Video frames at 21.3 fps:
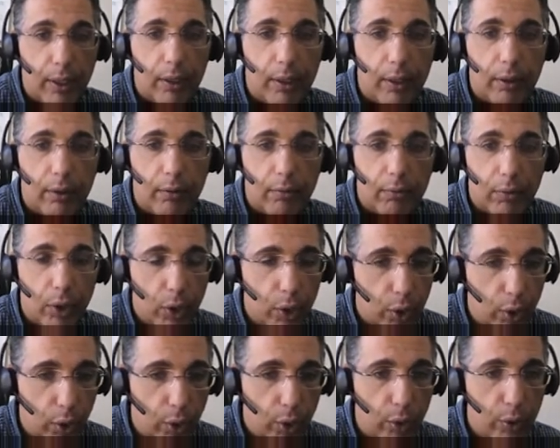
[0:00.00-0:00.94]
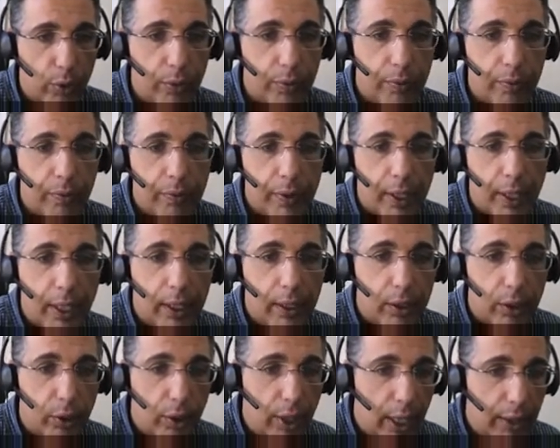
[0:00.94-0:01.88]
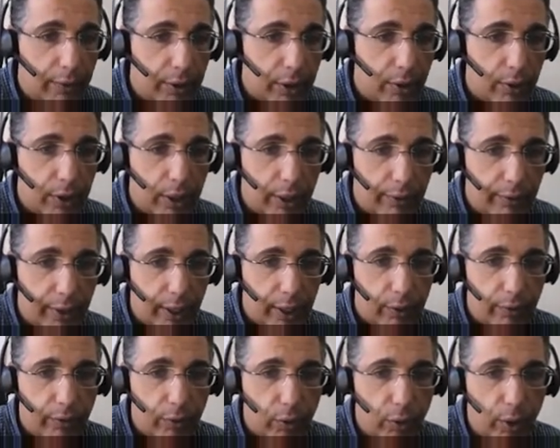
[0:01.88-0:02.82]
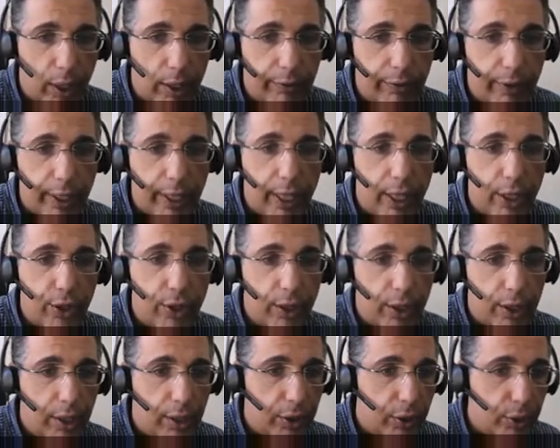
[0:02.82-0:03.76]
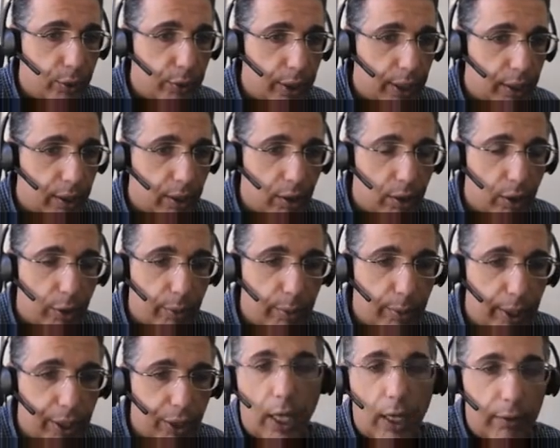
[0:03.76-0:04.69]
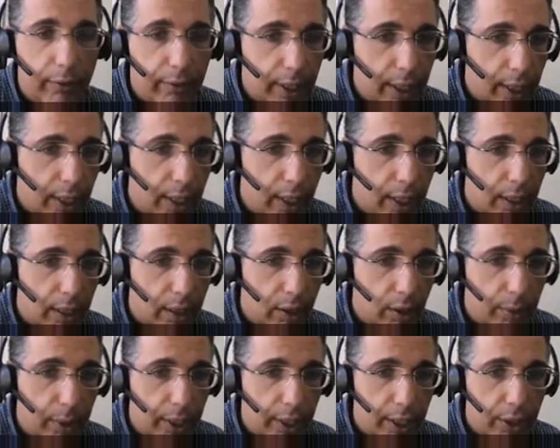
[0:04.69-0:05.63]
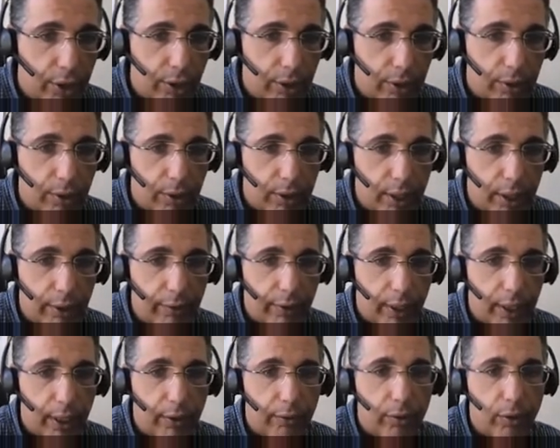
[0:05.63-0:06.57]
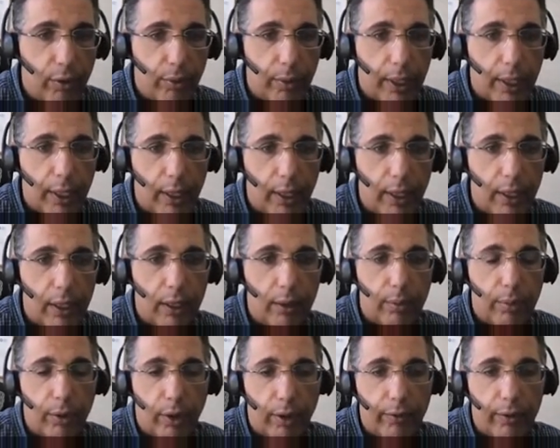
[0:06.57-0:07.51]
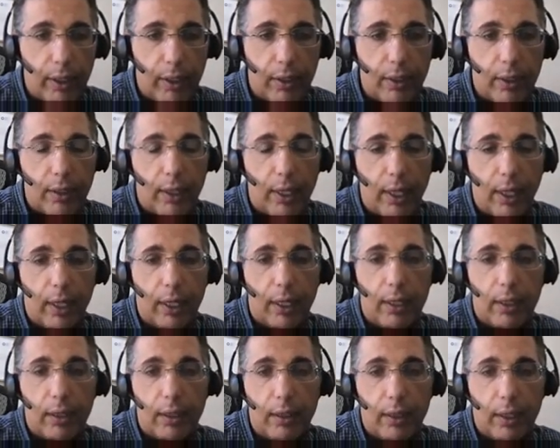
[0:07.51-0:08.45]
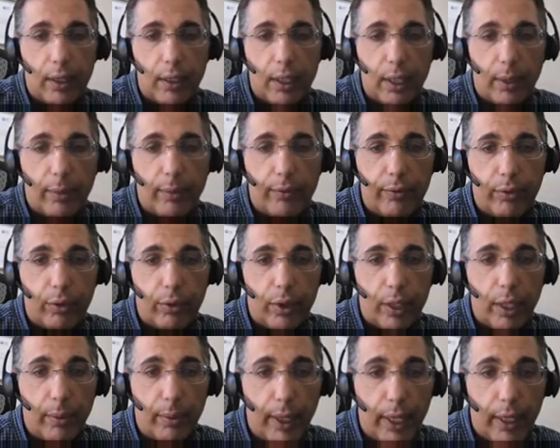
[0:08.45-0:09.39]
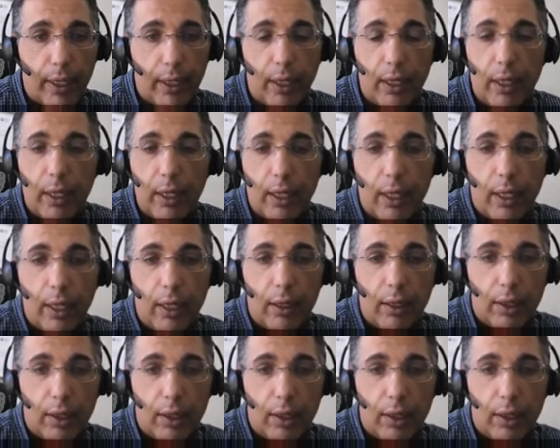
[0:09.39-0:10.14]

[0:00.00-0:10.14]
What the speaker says: No. Do you have a certificate of qualification in a trade occupation, a nomination certificate from a Canadian province, and except for Quebec? No.